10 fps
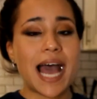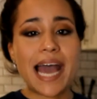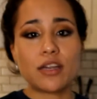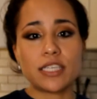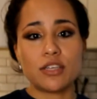
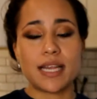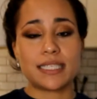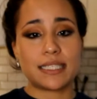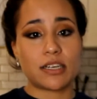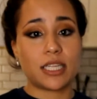don't think you
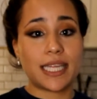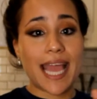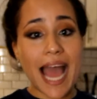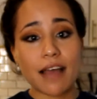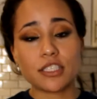necessarily
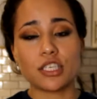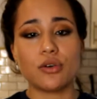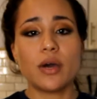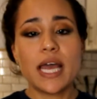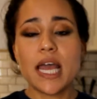have to.